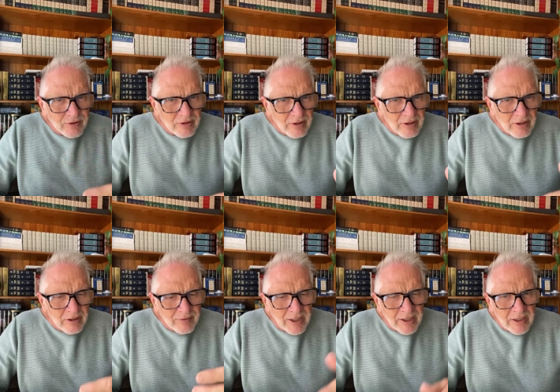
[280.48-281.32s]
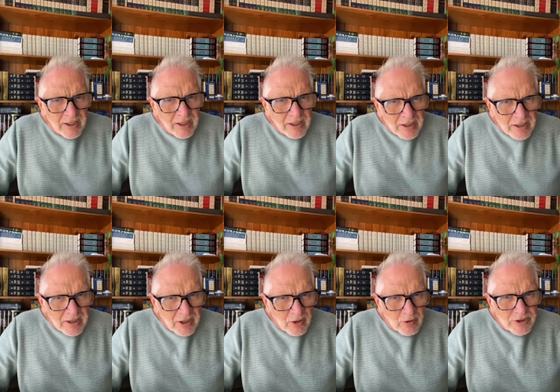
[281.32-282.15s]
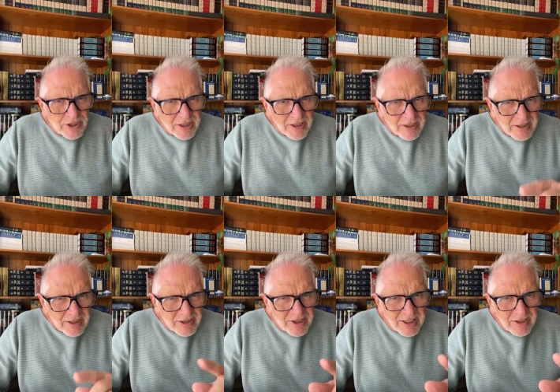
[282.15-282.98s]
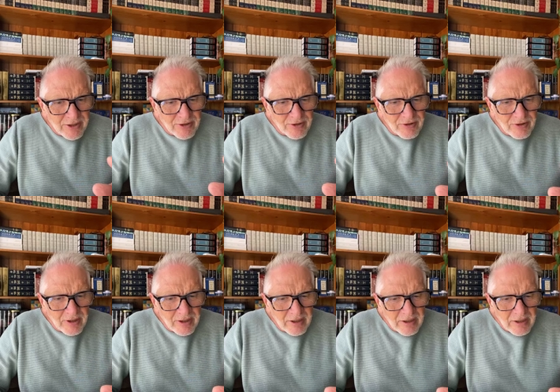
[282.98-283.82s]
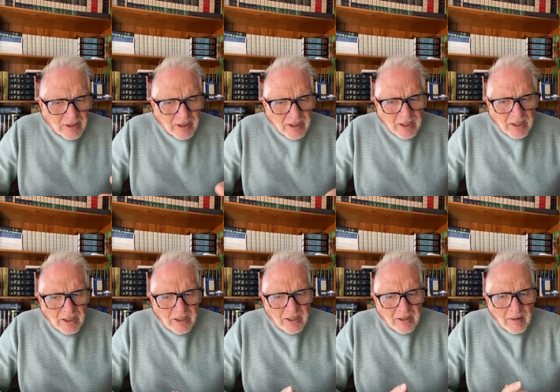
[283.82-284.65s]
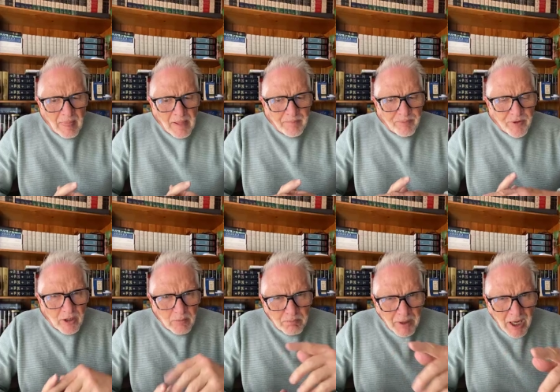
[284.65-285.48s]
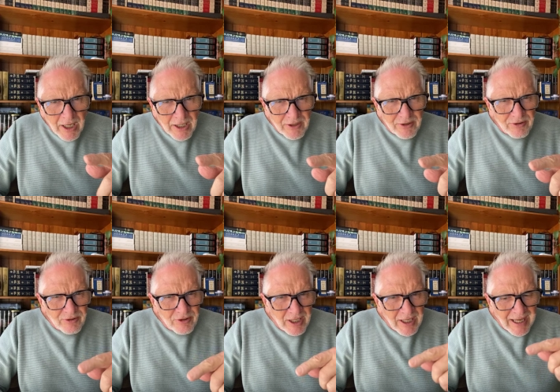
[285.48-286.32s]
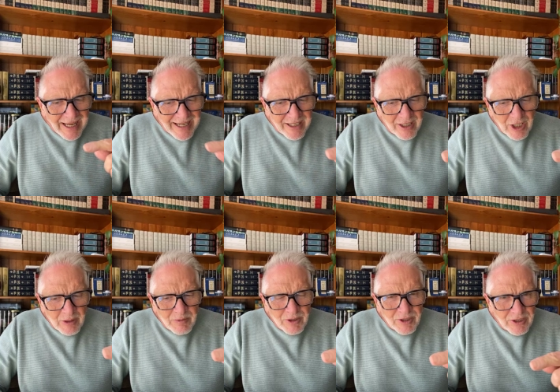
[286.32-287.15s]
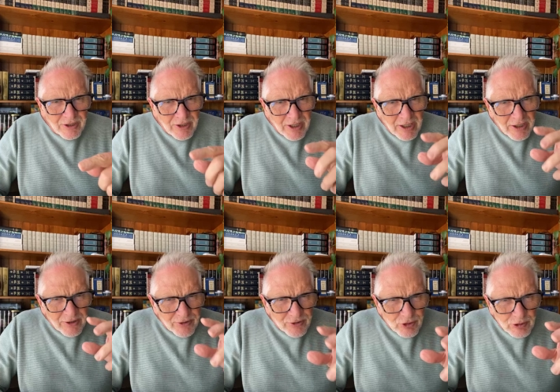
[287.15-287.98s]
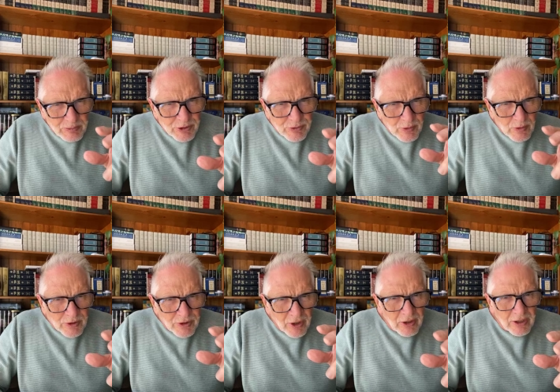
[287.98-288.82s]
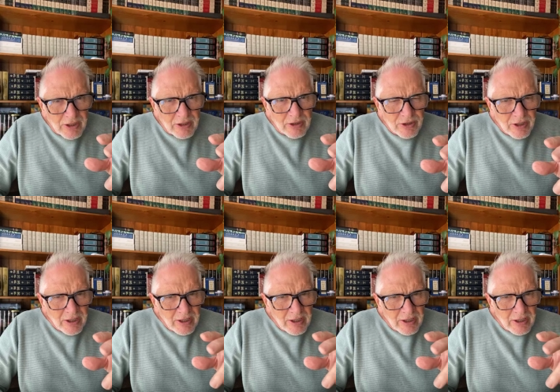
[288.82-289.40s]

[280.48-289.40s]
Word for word: That's evidence of a cultic tendency. Uh, a biased and limited scriptural